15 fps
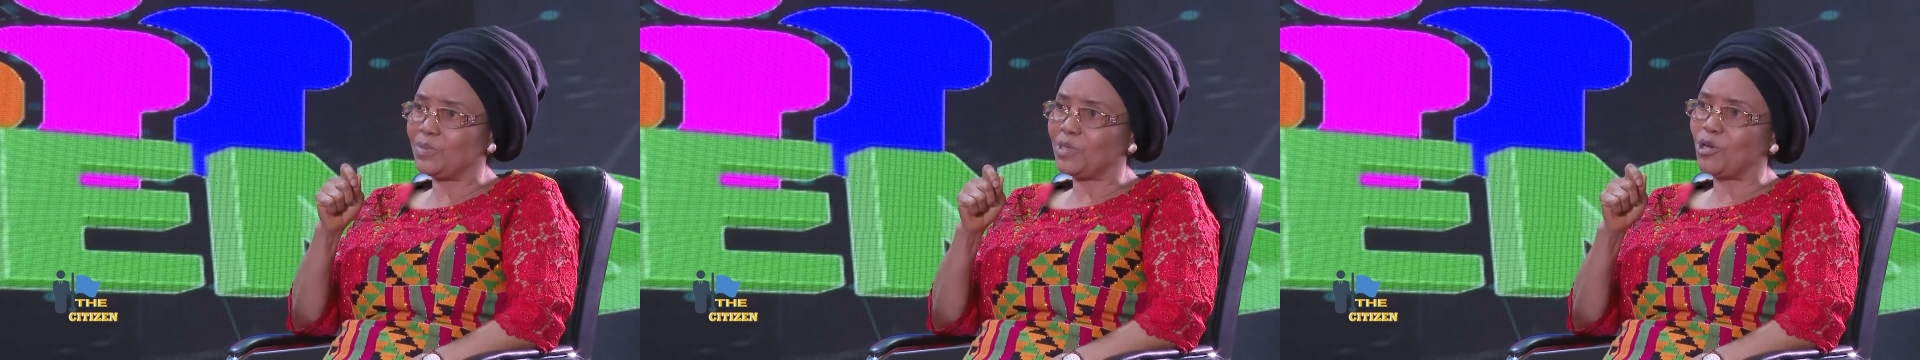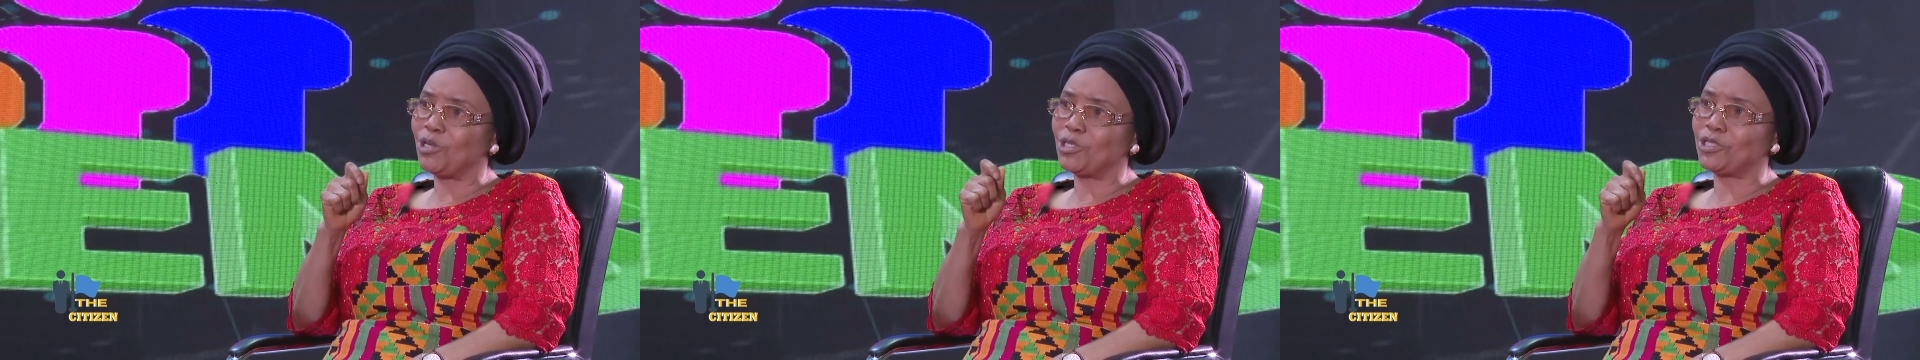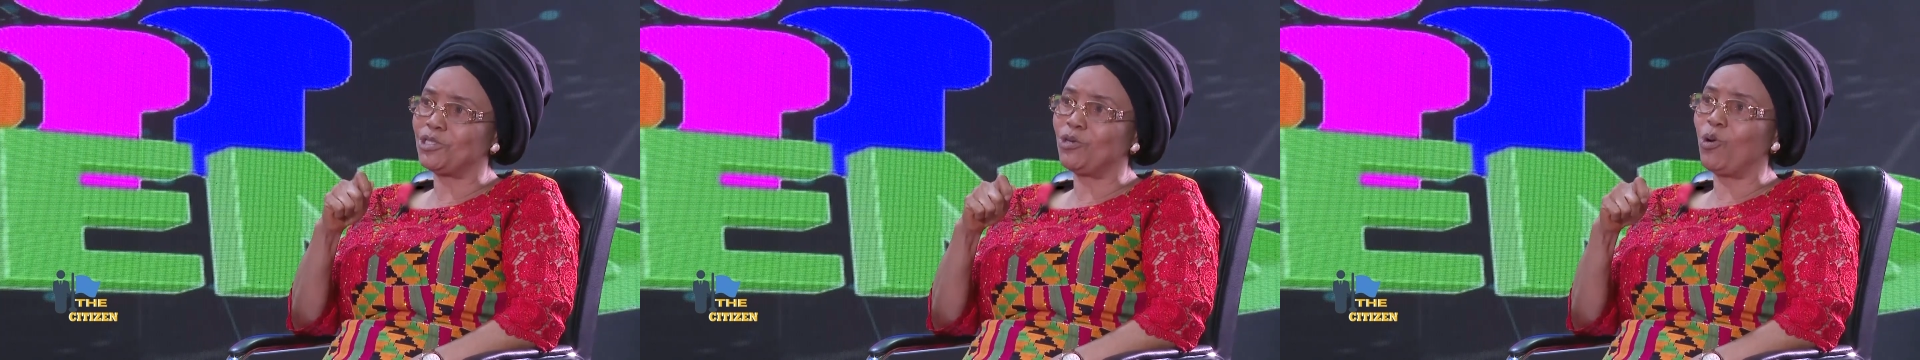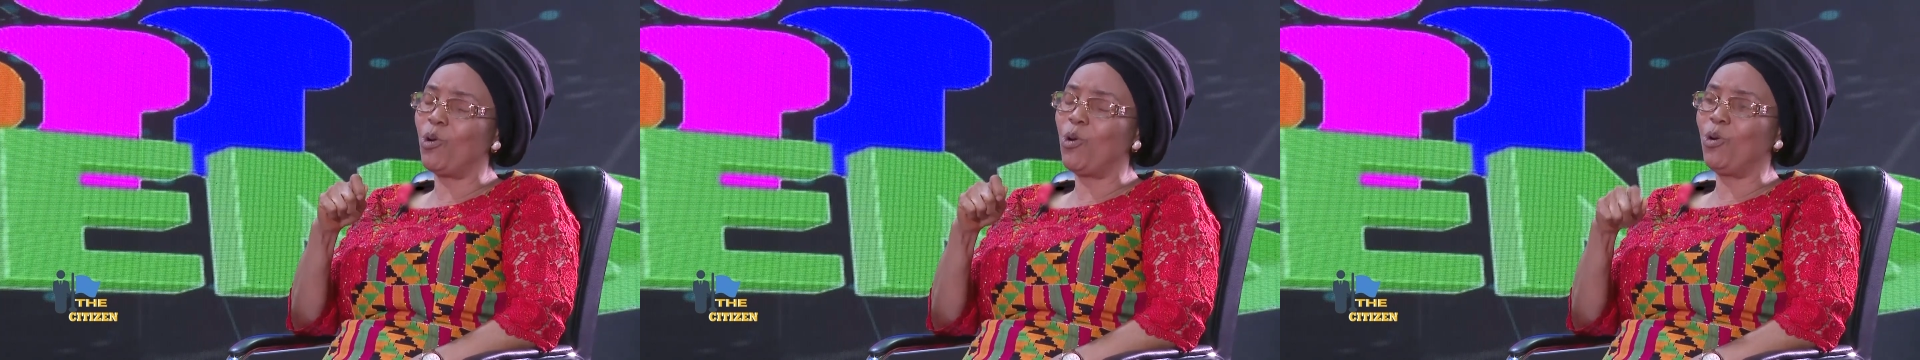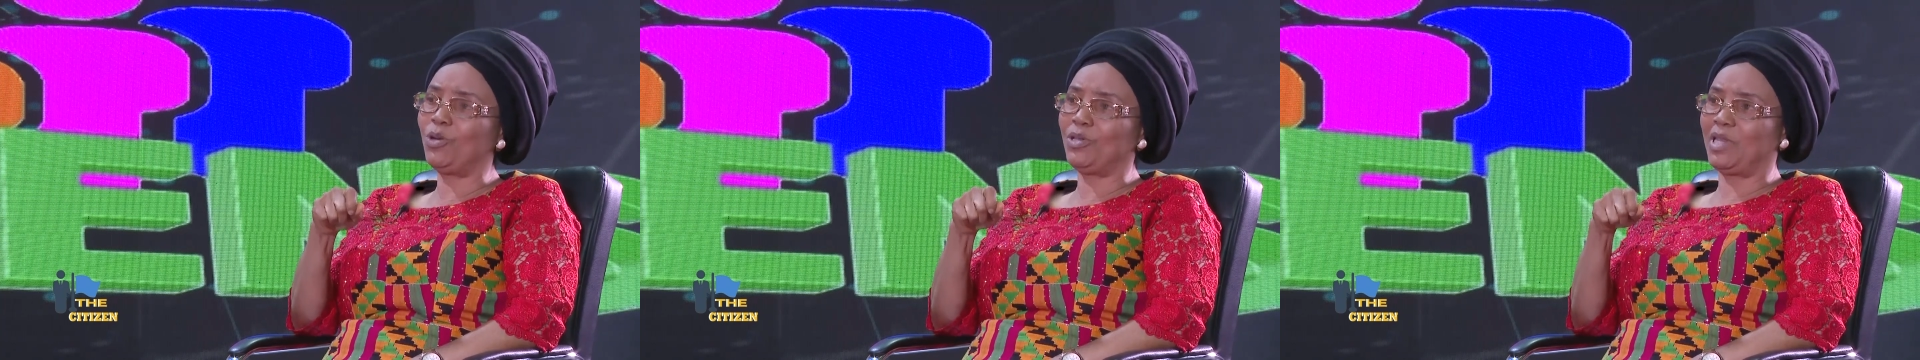because the
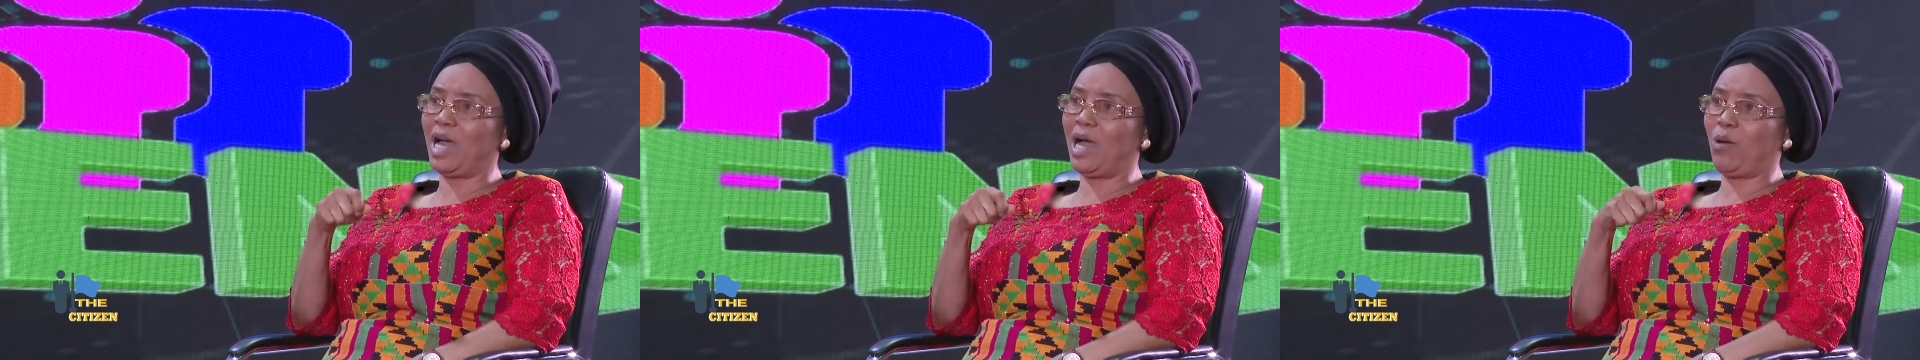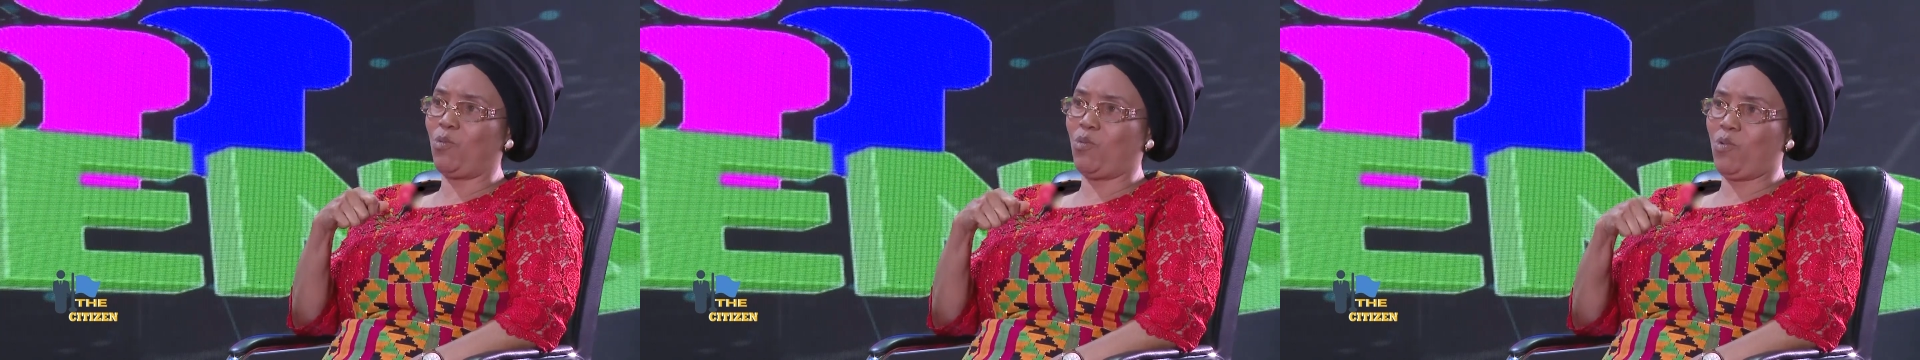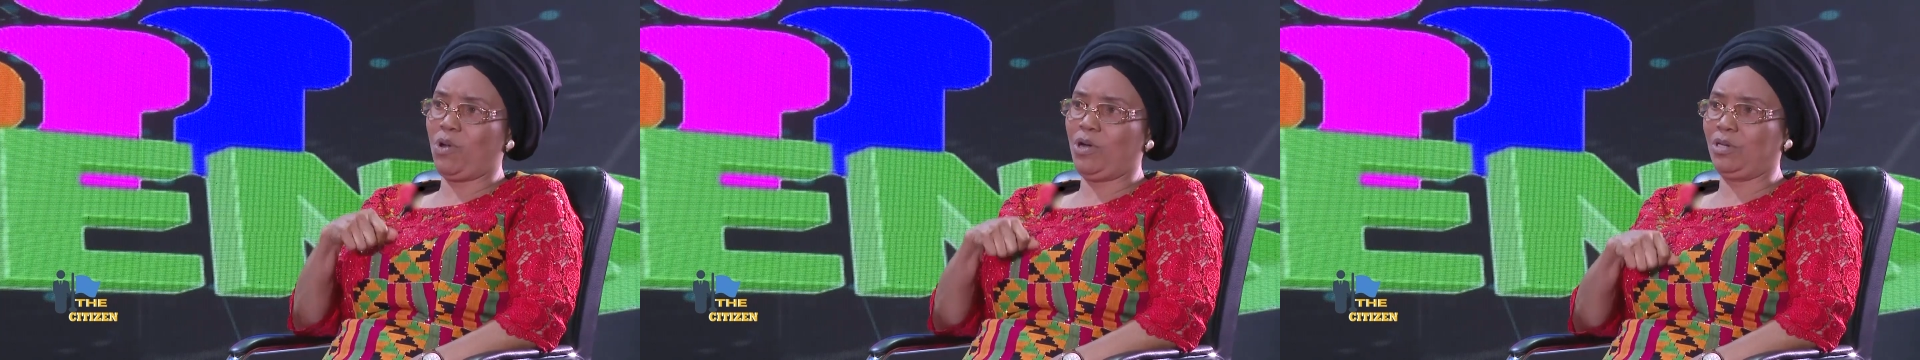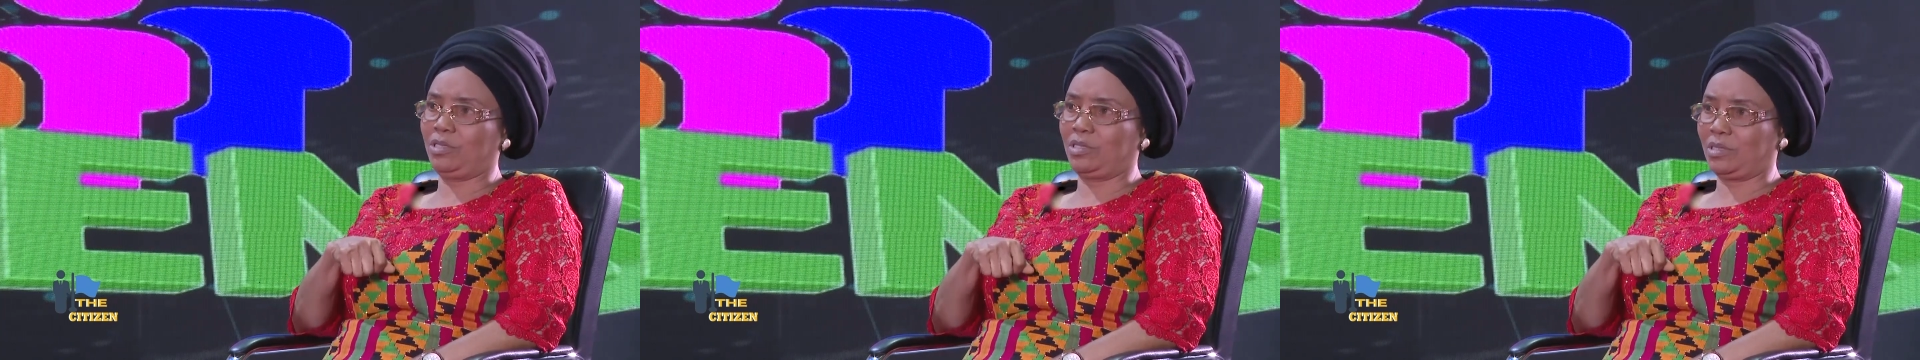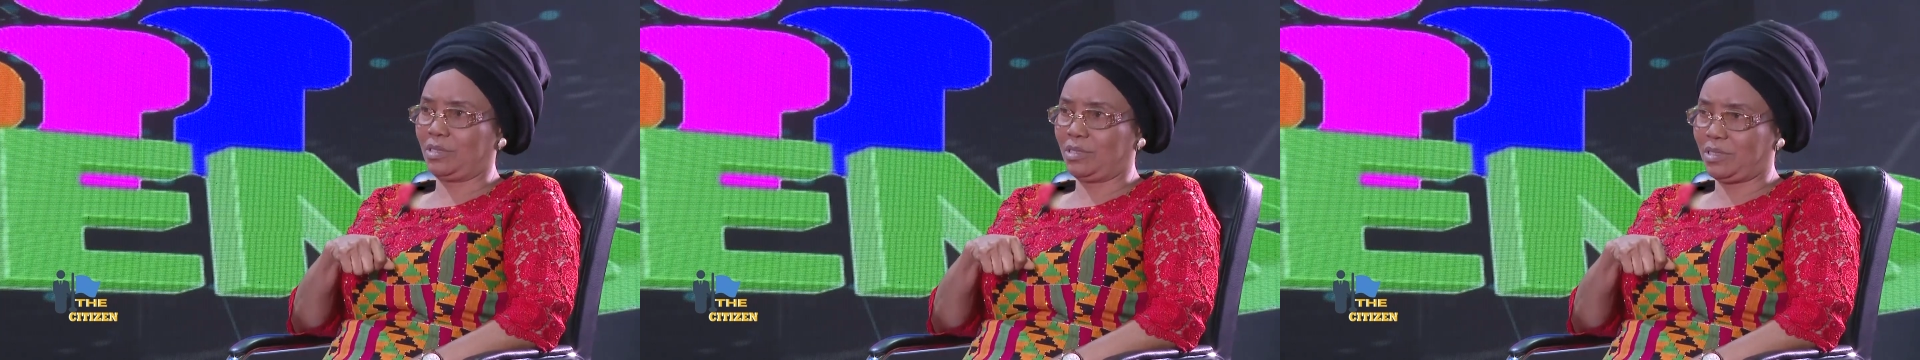older
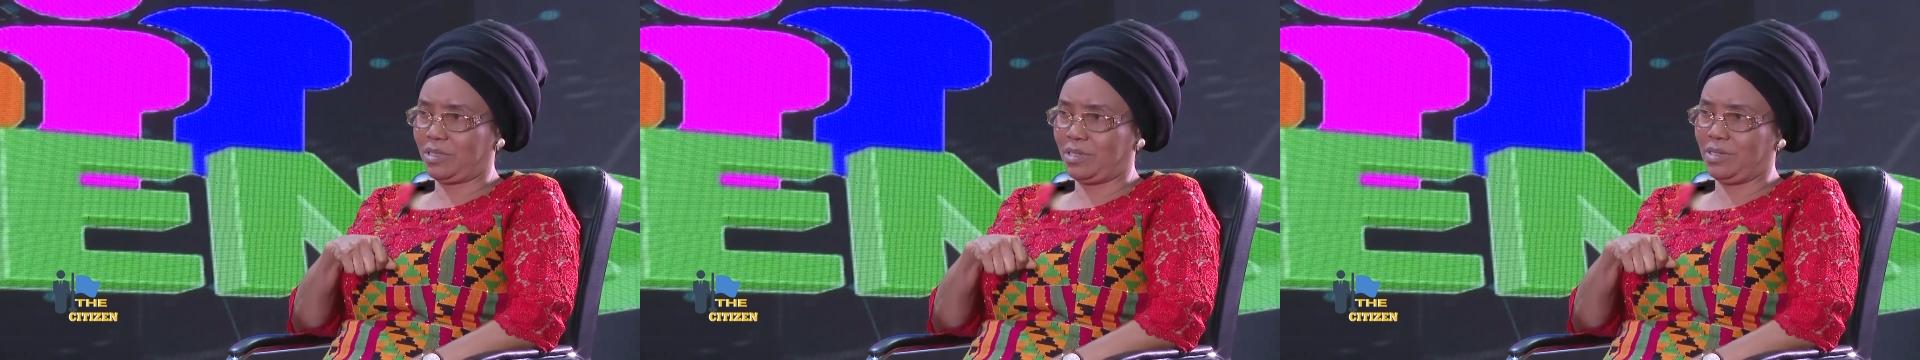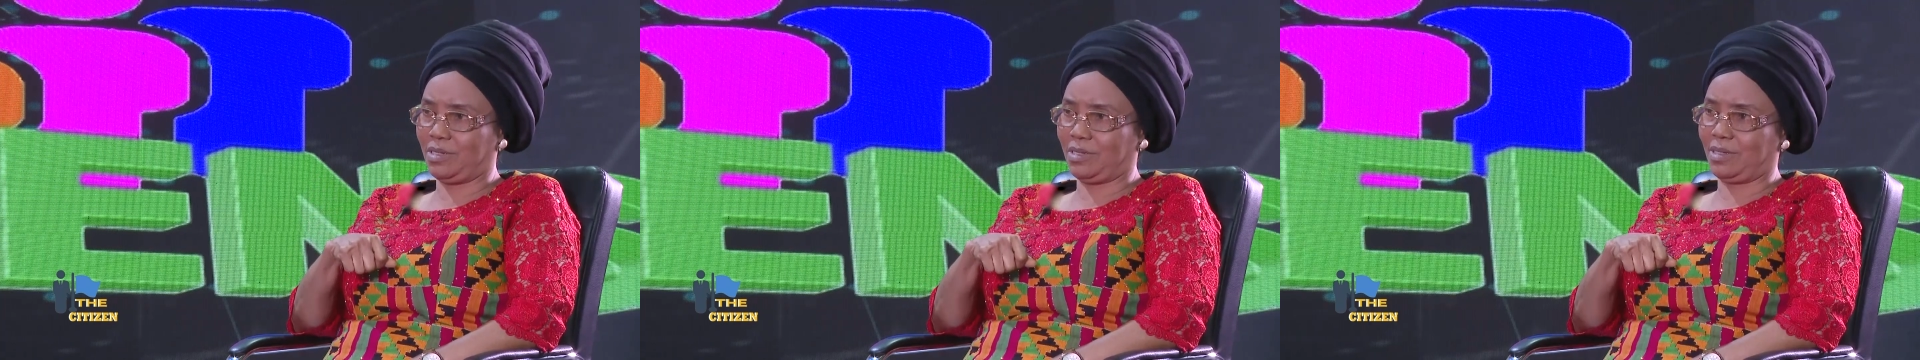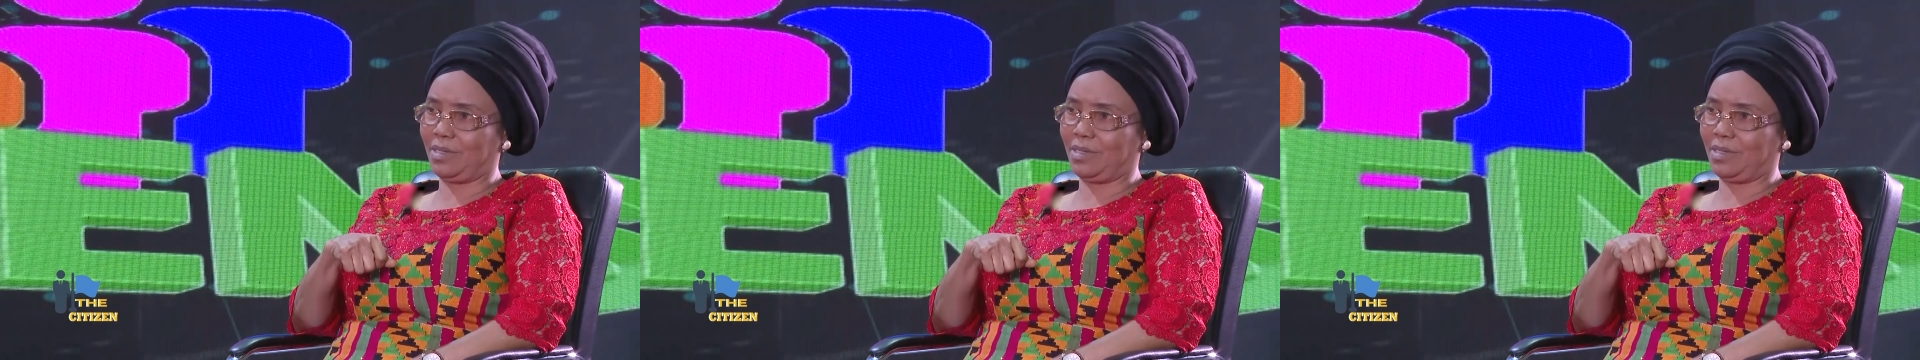ones,